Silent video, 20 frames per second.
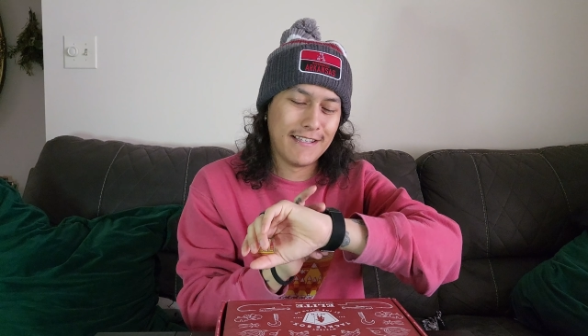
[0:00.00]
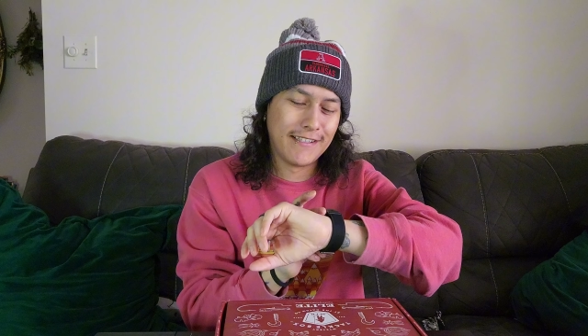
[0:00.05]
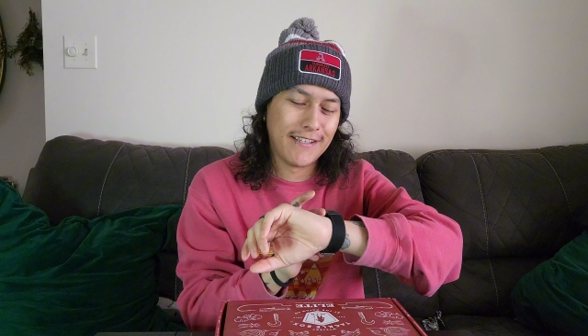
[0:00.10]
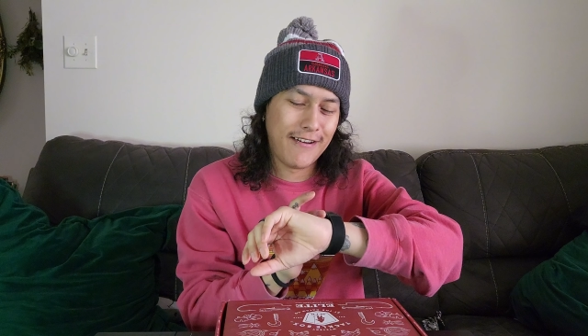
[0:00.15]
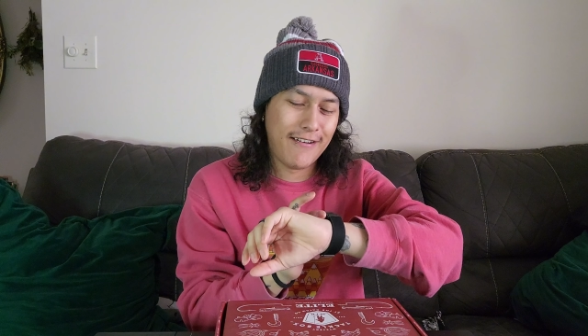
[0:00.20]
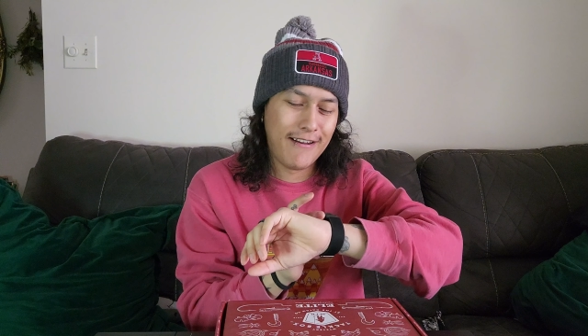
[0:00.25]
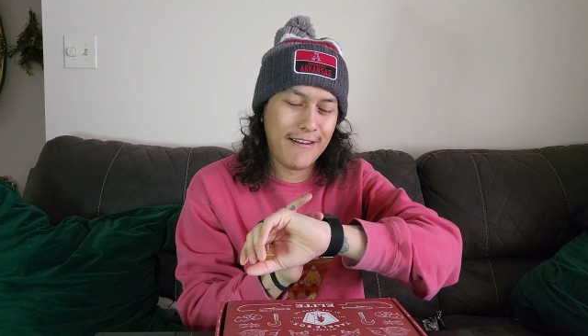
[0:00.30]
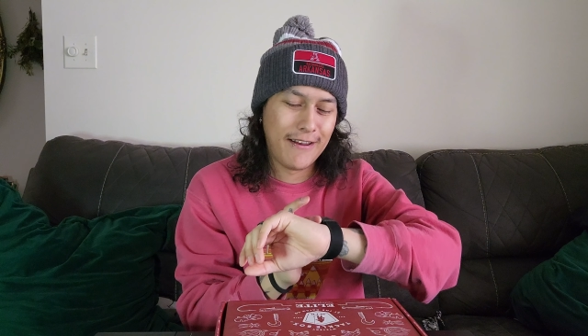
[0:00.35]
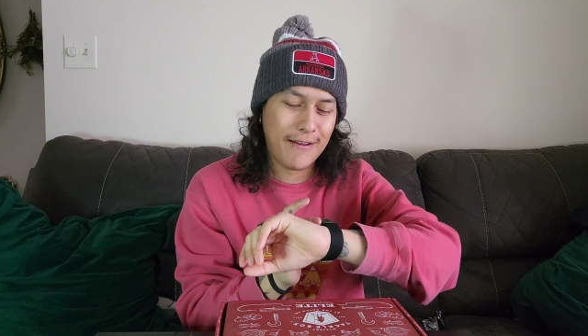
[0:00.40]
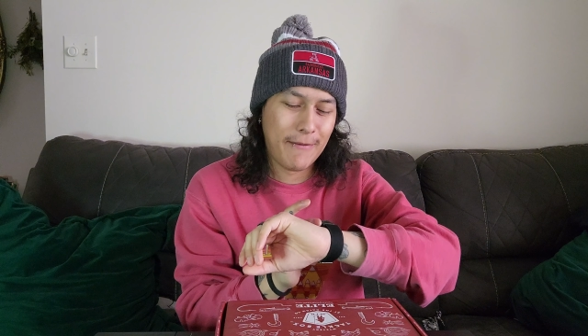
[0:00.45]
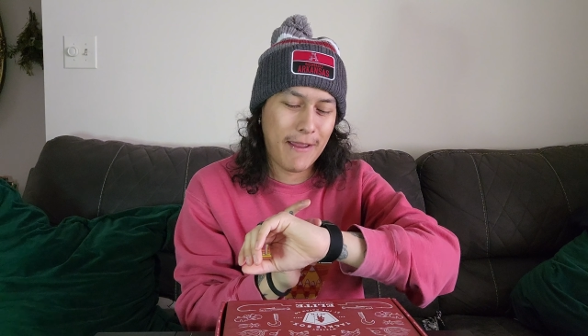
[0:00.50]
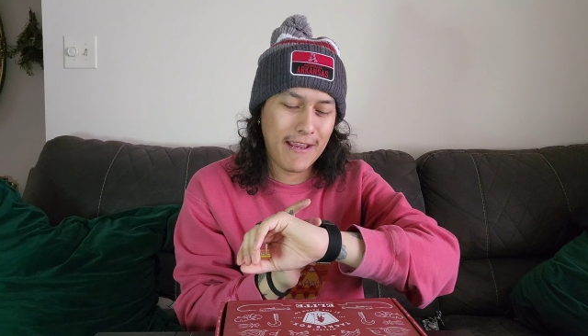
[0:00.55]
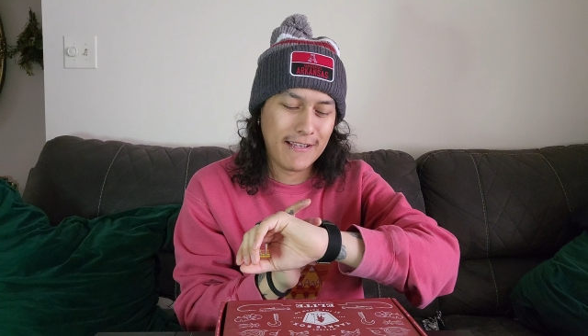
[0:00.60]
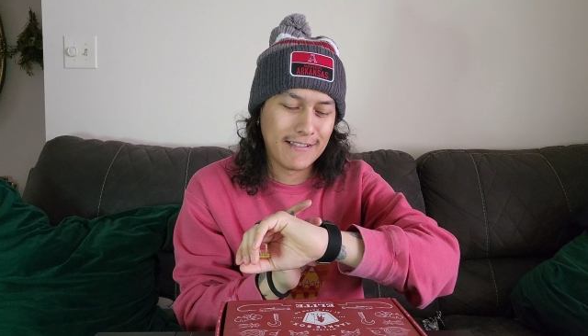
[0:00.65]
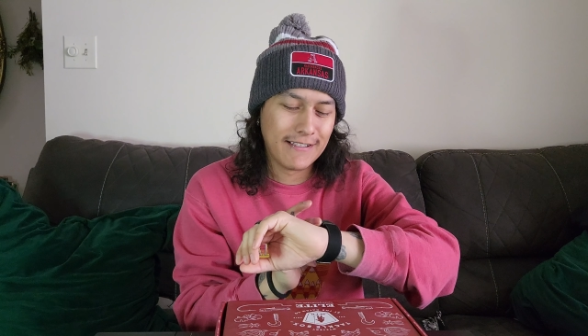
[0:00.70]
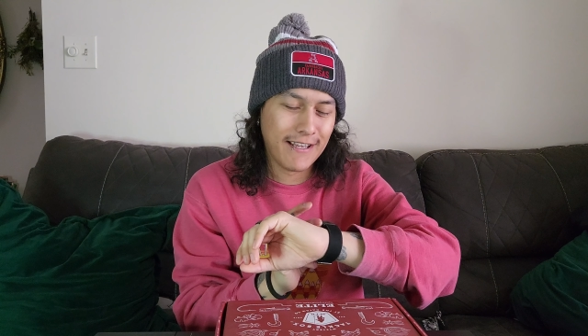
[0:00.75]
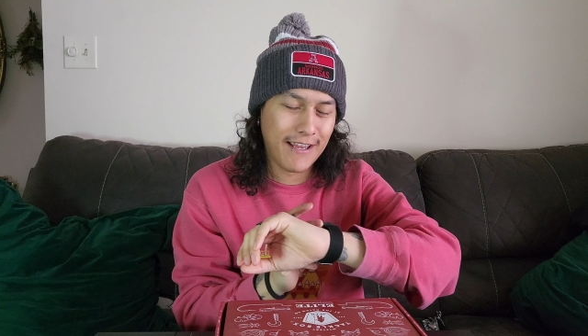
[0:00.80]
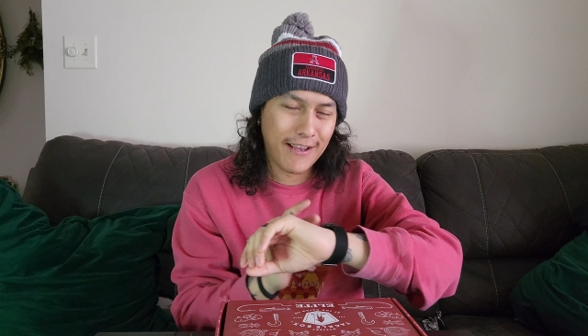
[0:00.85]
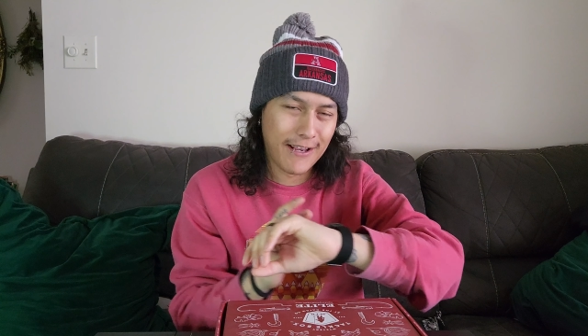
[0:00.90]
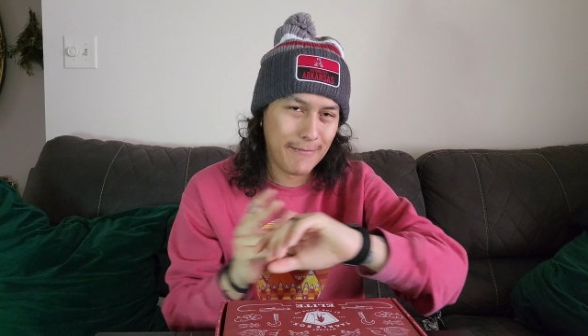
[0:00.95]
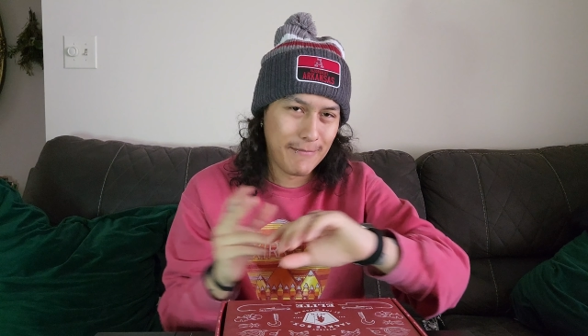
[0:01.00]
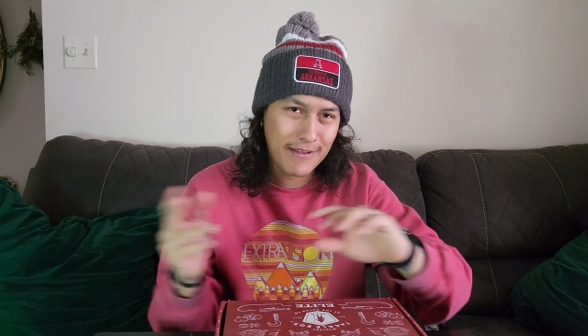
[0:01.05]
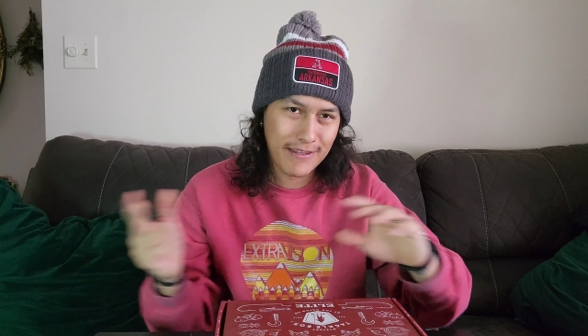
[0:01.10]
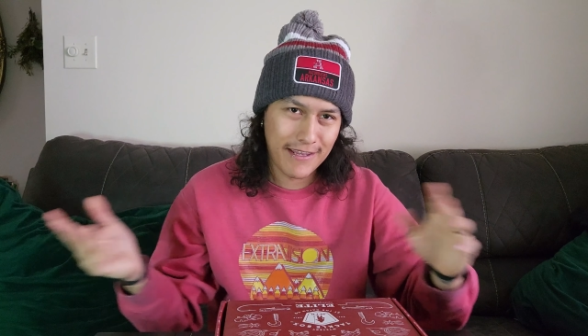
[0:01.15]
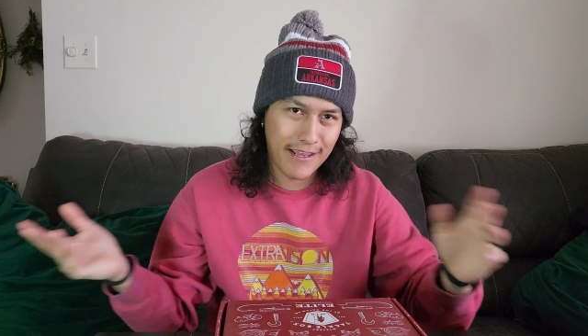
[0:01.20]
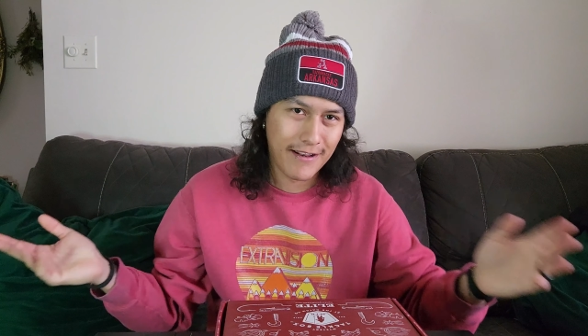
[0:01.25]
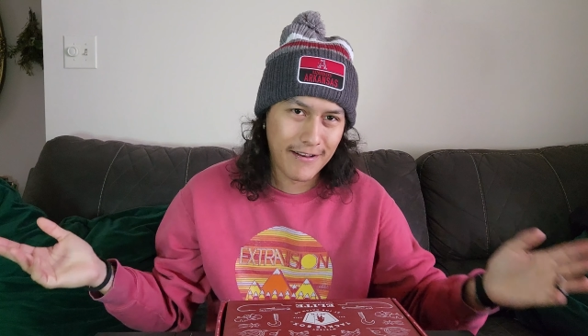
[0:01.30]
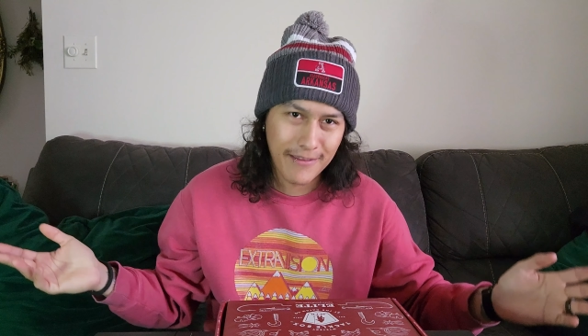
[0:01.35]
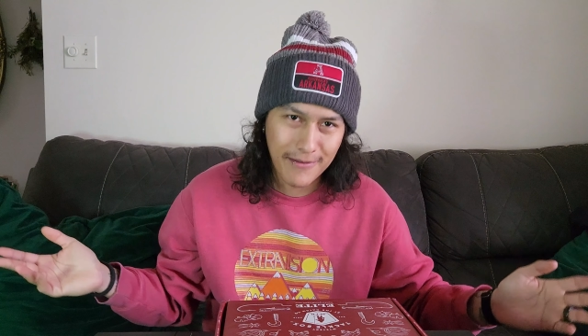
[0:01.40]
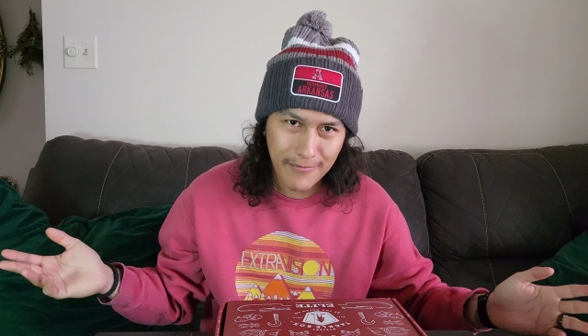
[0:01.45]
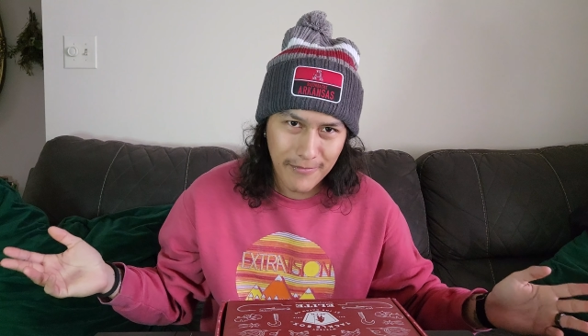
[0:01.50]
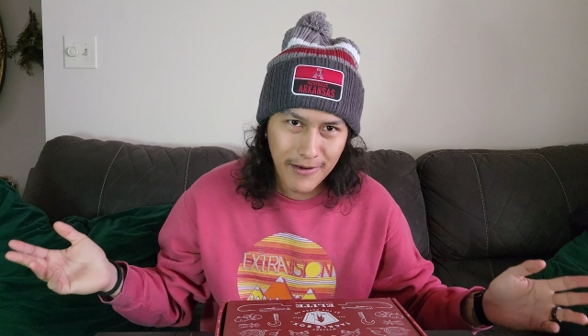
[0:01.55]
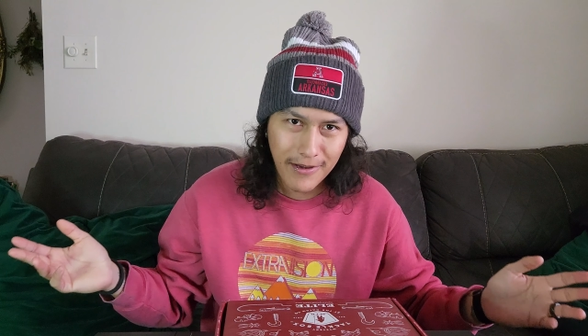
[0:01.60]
it's already basically going to be the end of the